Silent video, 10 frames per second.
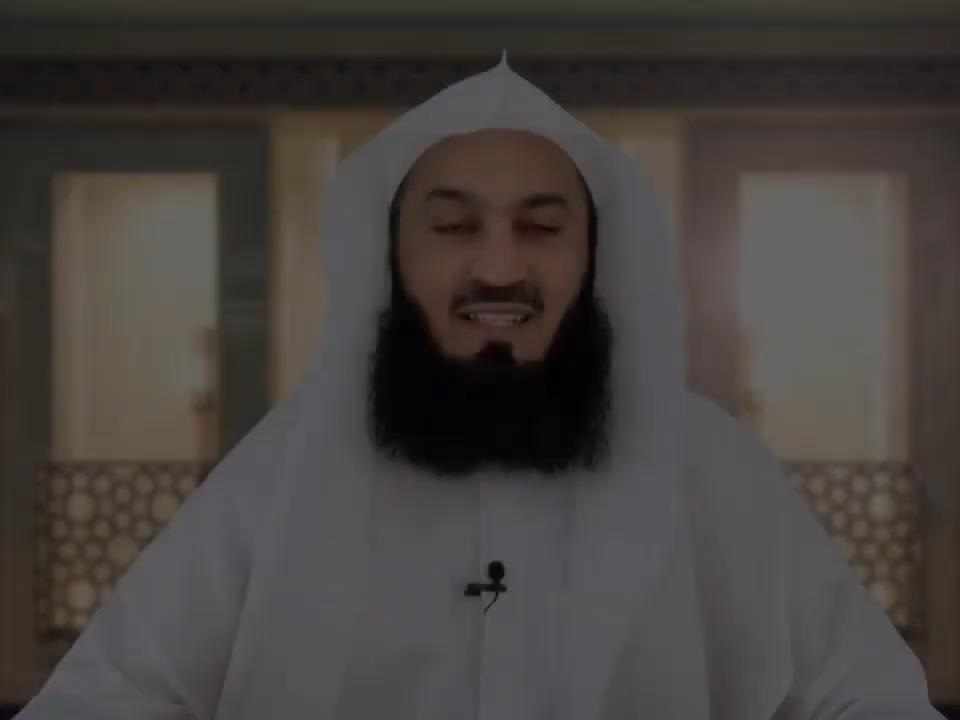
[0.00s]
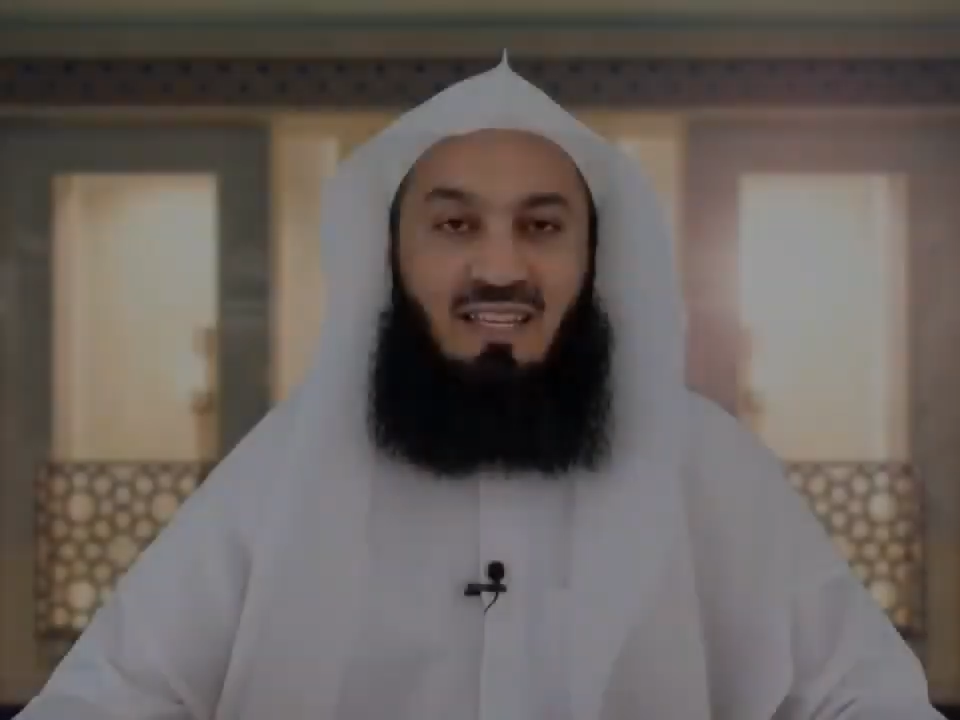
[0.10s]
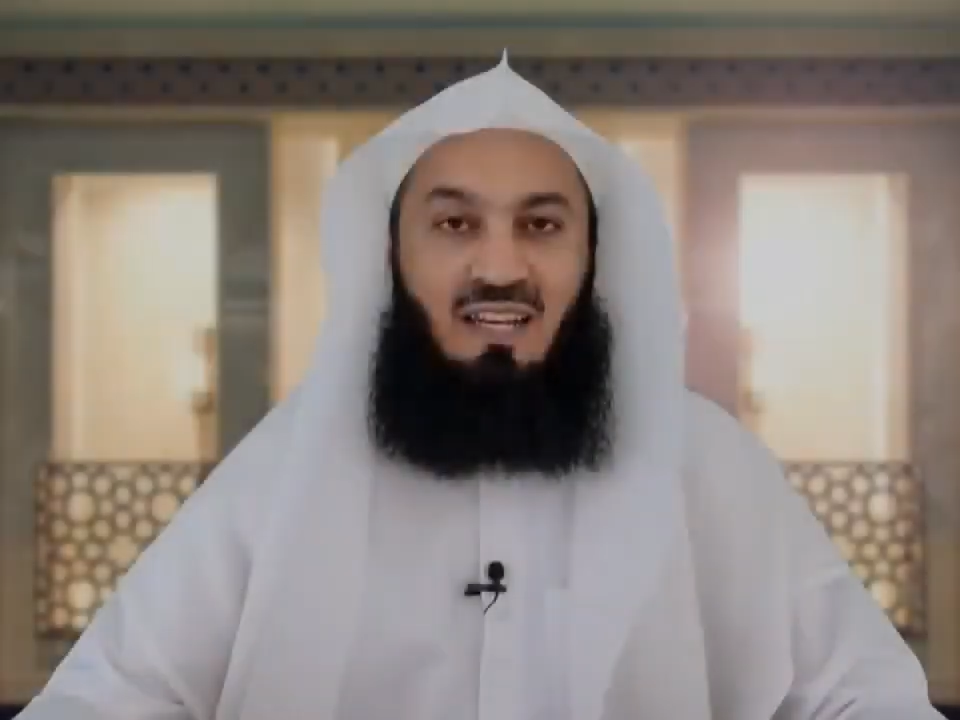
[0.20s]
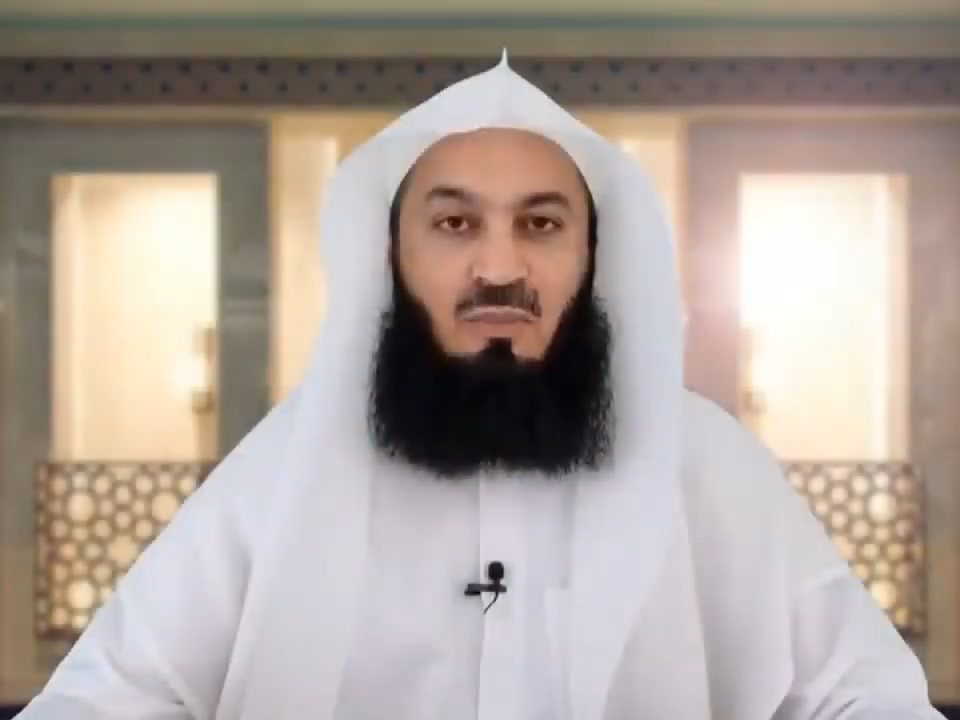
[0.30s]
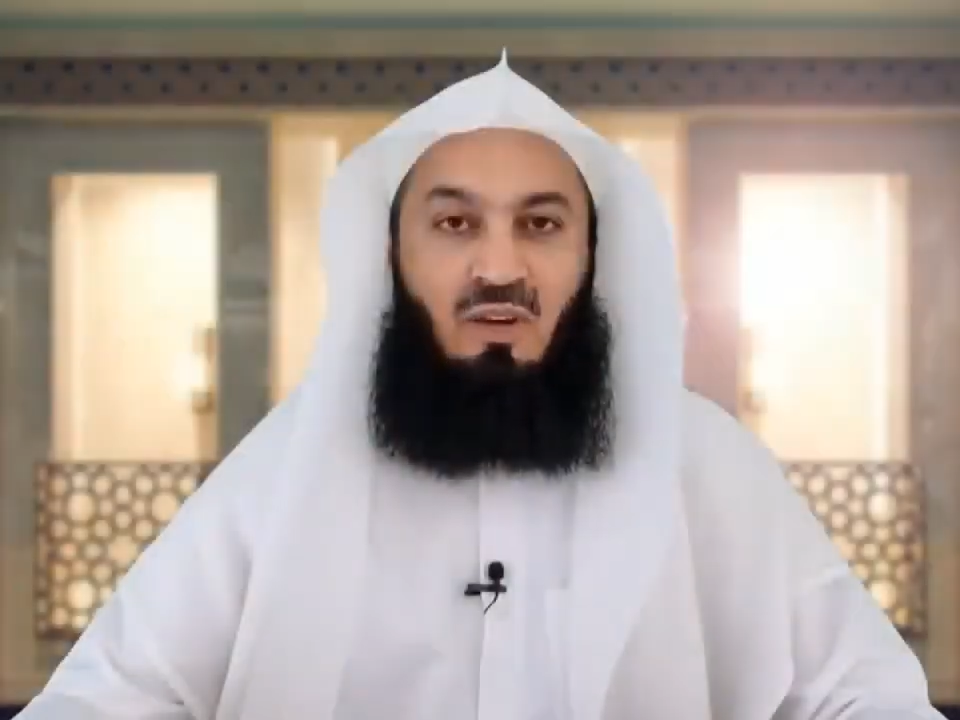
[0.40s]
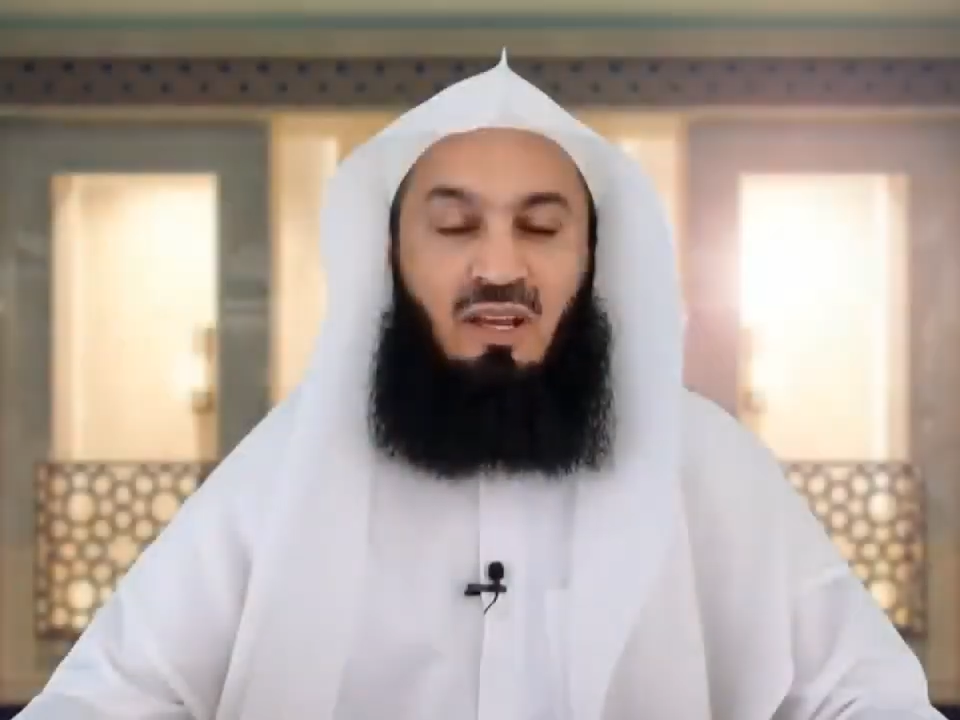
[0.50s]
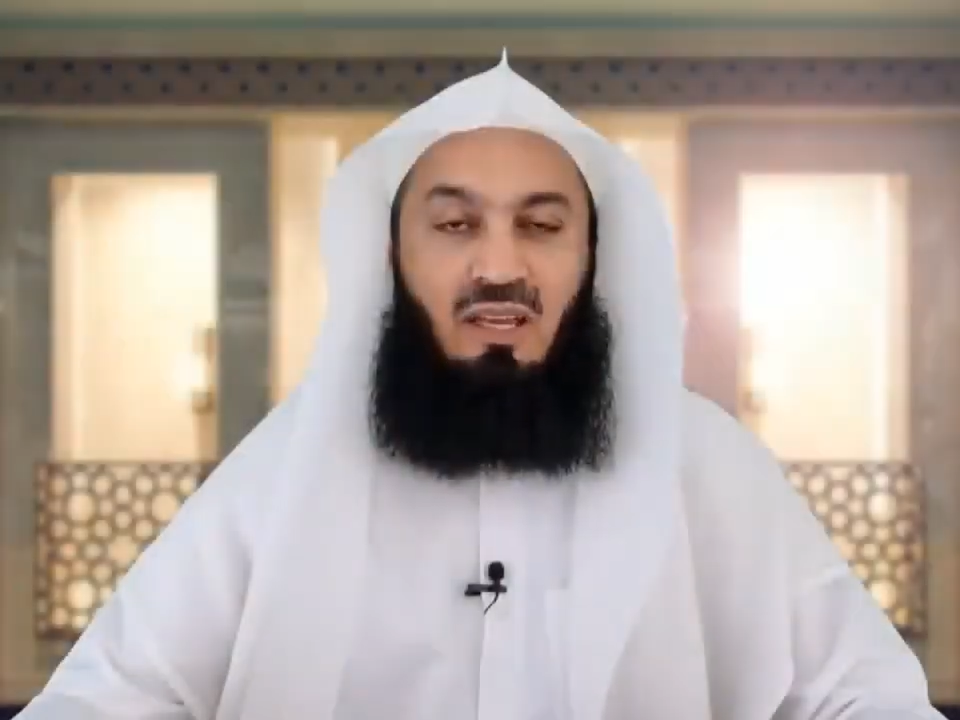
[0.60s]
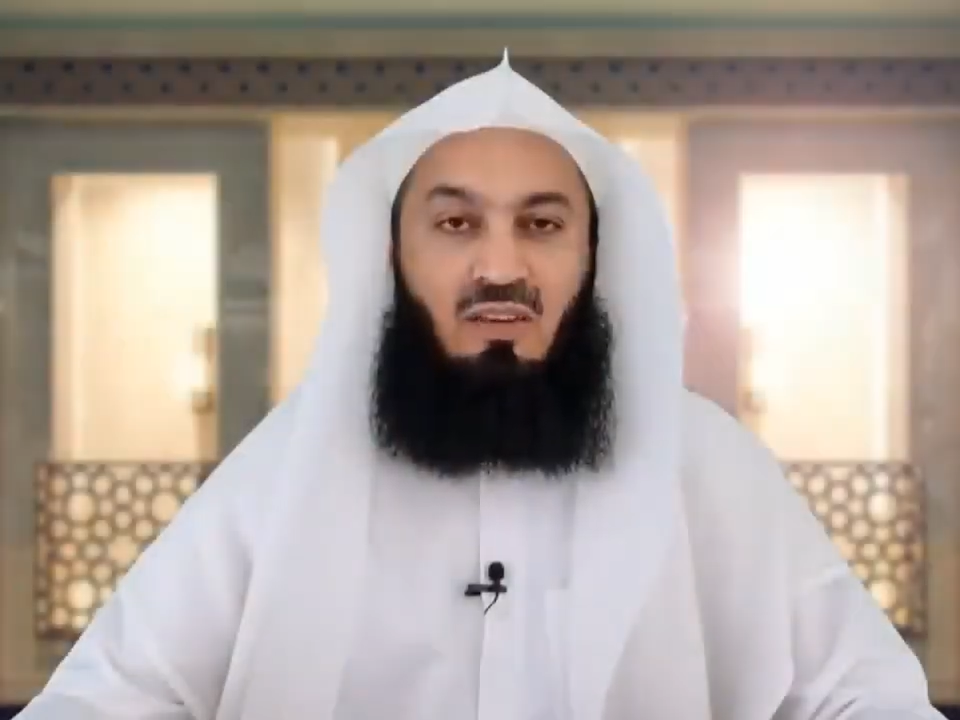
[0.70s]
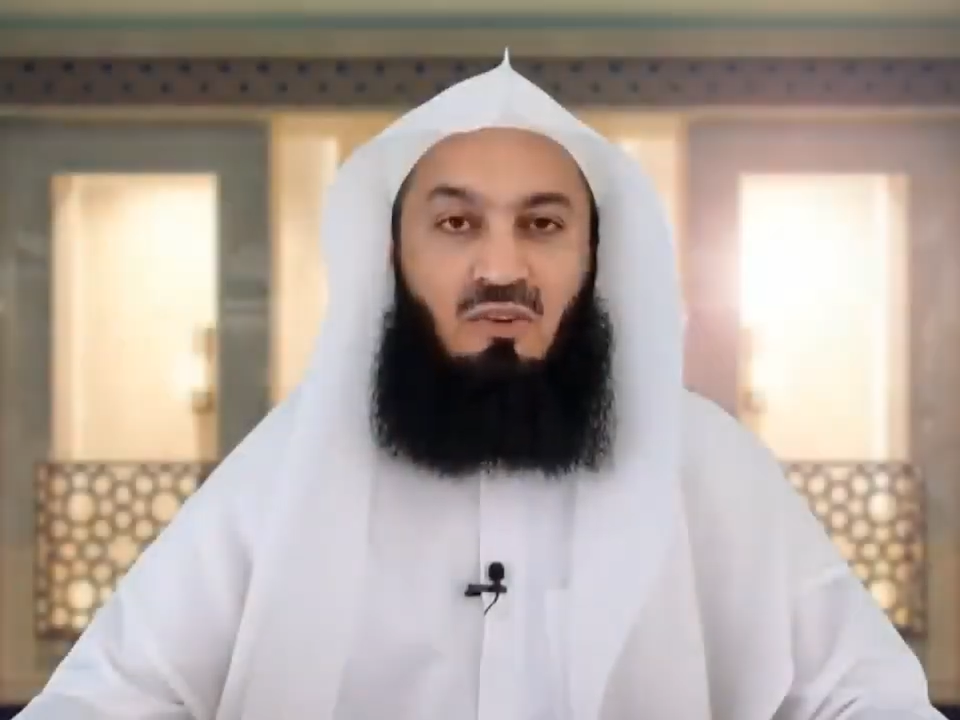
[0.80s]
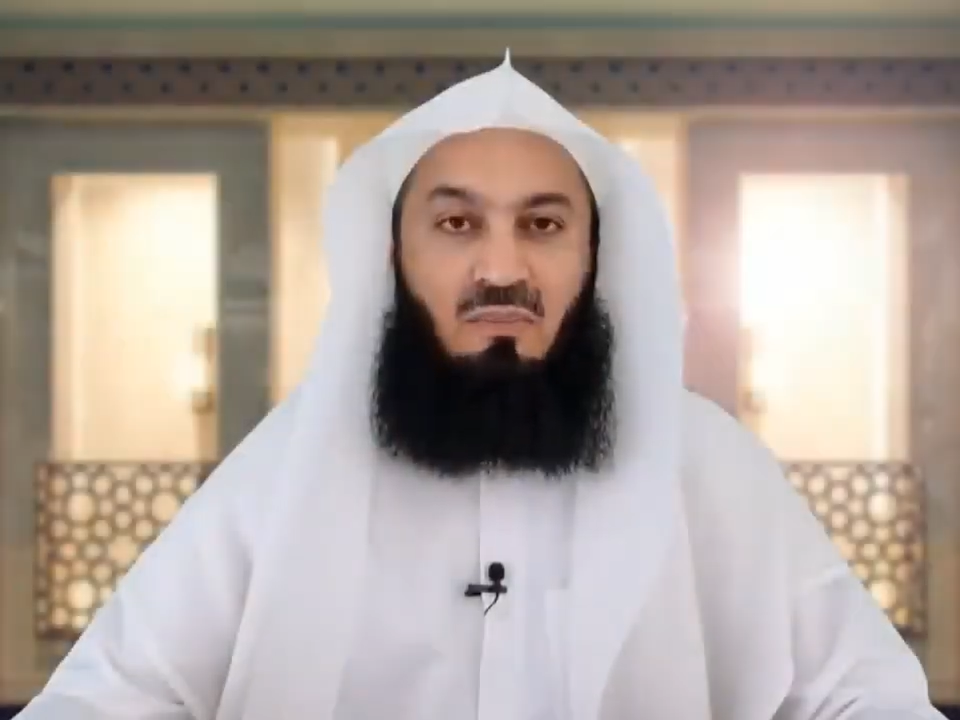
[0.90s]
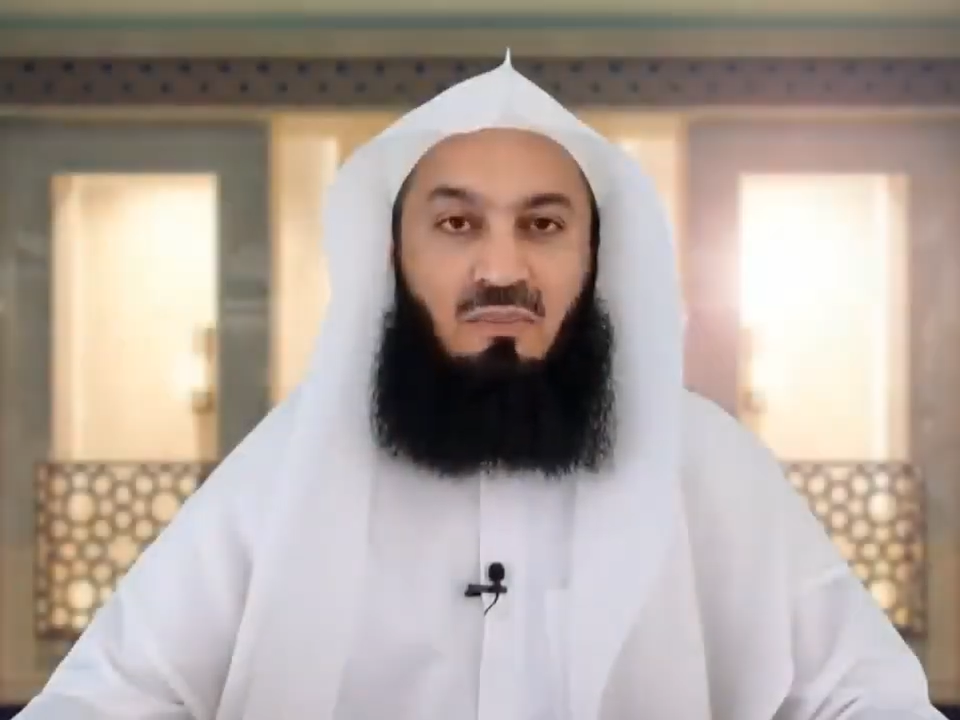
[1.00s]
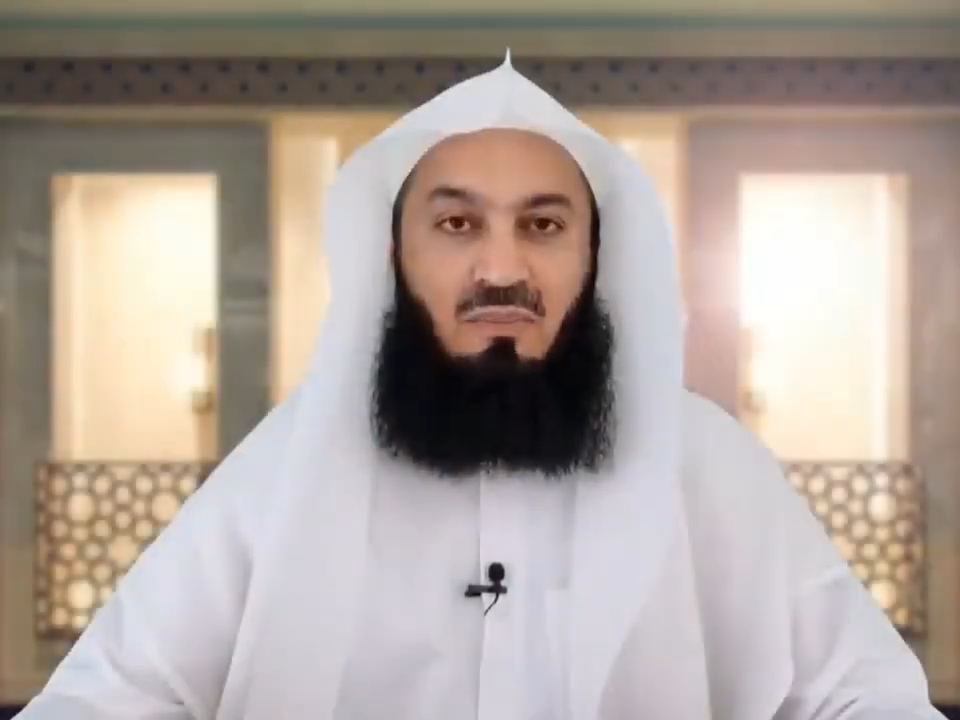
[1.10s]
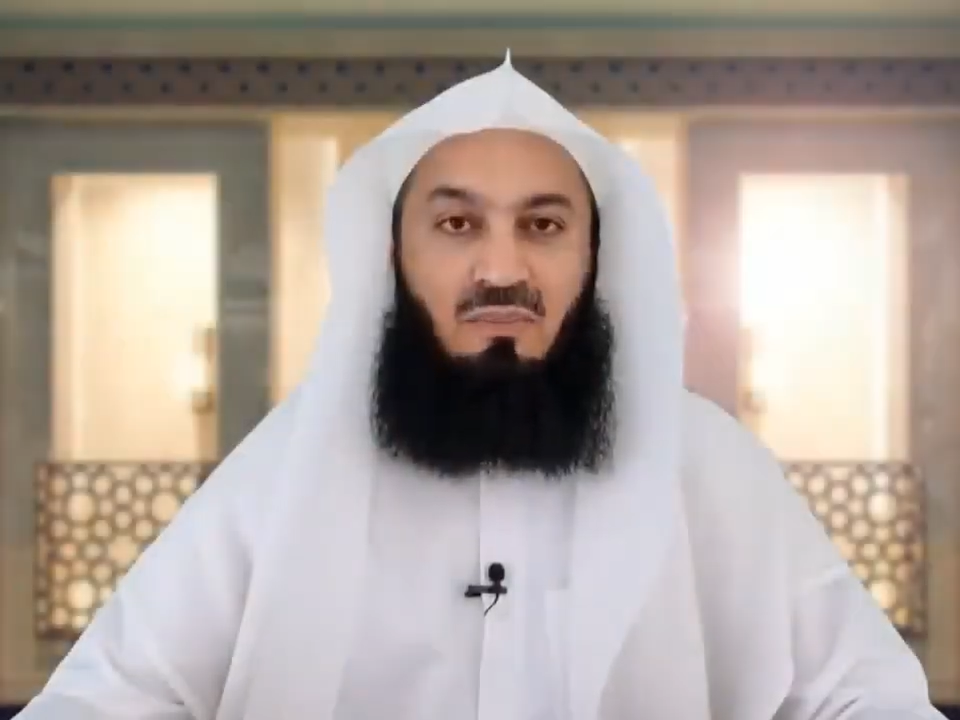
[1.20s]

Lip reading: Assalamu Alaikum.